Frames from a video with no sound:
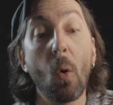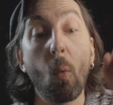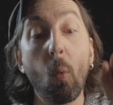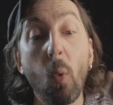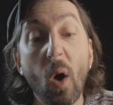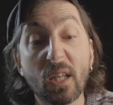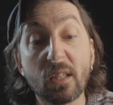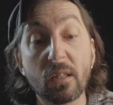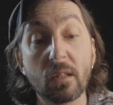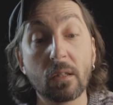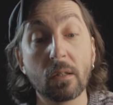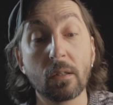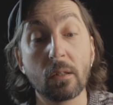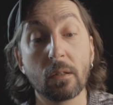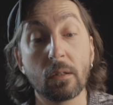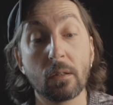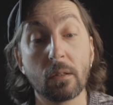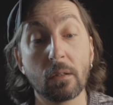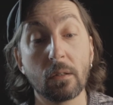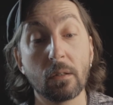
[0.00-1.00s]
What
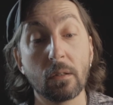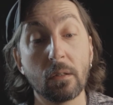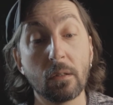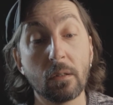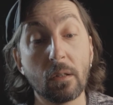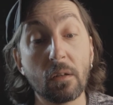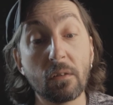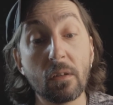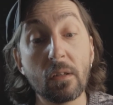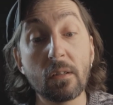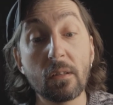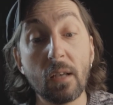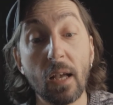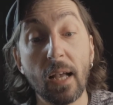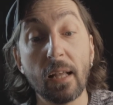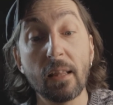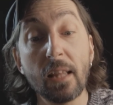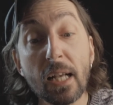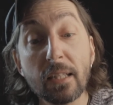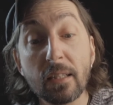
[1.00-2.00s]
does it
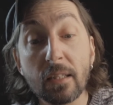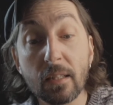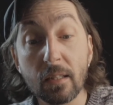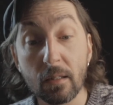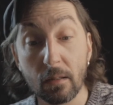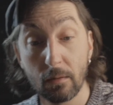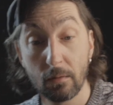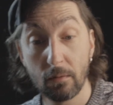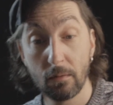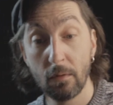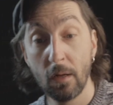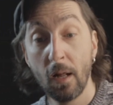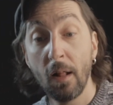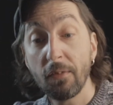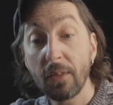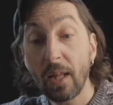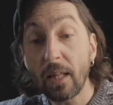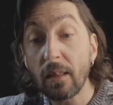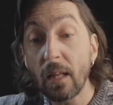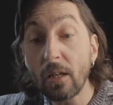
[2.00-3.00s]
say? This!
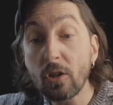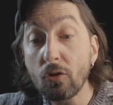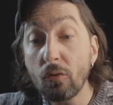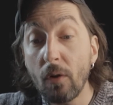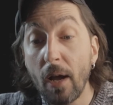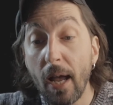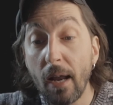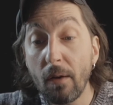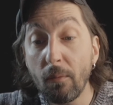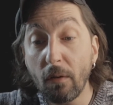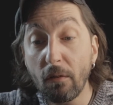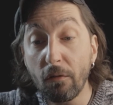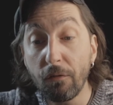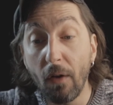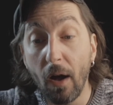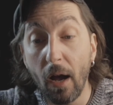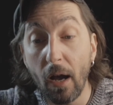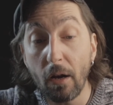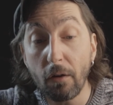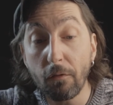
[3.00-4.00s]
That the train was
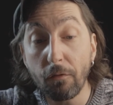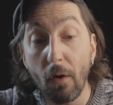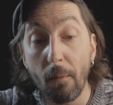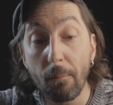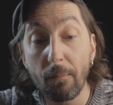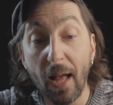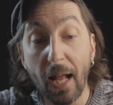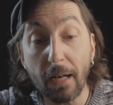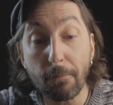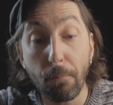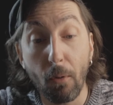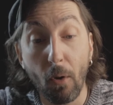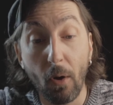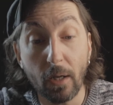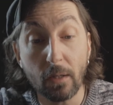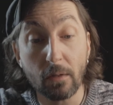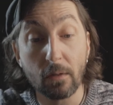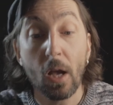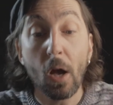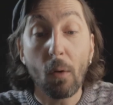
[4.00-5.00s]
fired from that
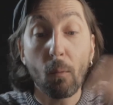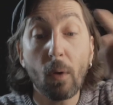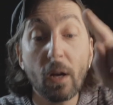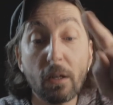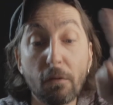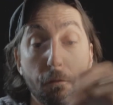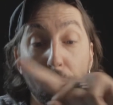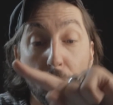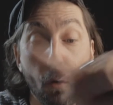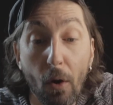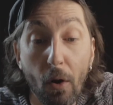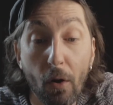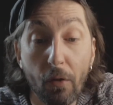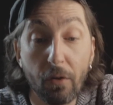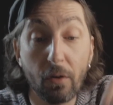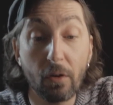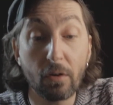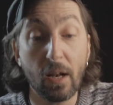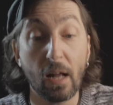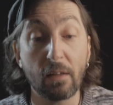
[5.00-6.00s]
point. What
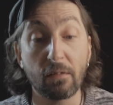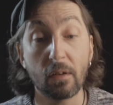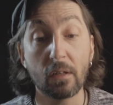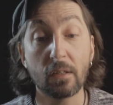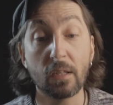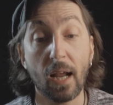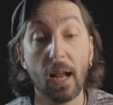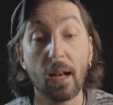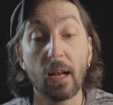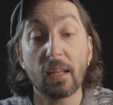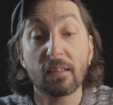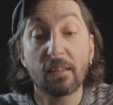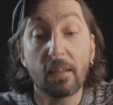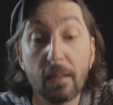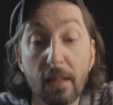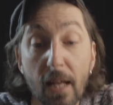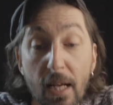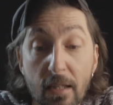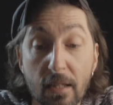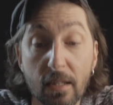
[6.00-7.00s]
further does it tell us?
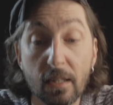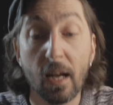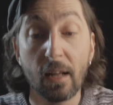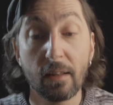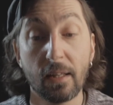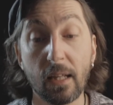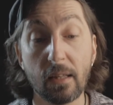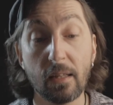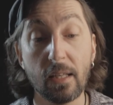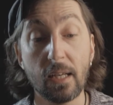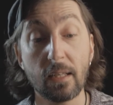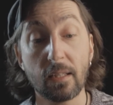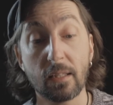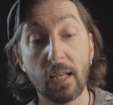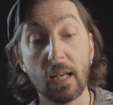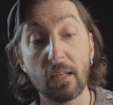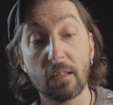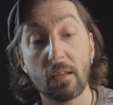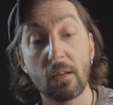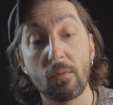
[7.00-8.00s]
This, that the
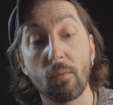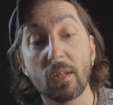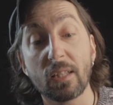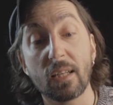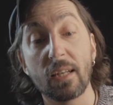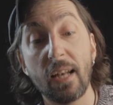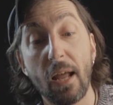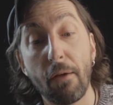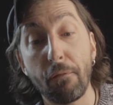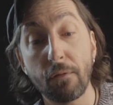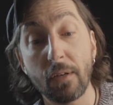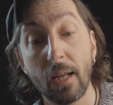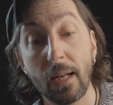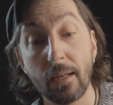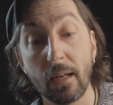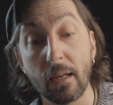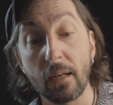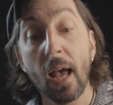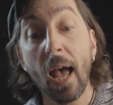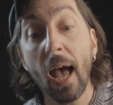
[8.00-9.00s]
assassin was
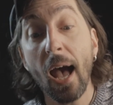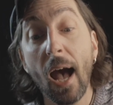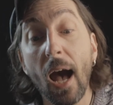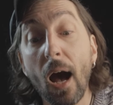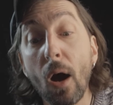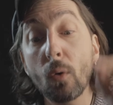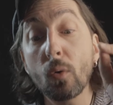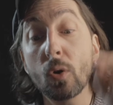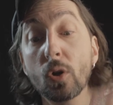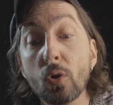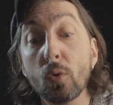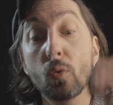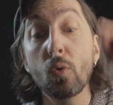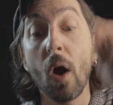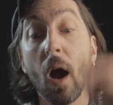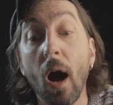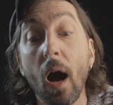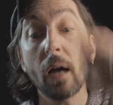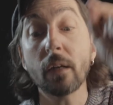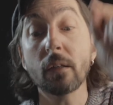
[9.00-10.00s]
left-handed. How
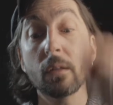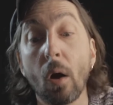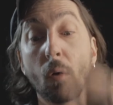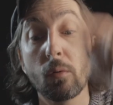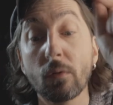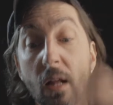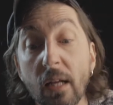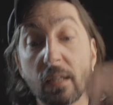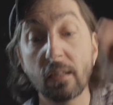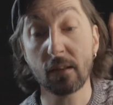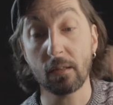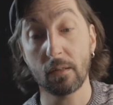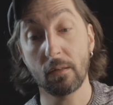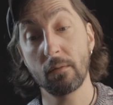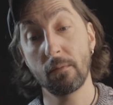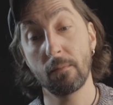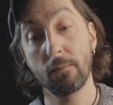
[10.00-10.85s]
do I know this?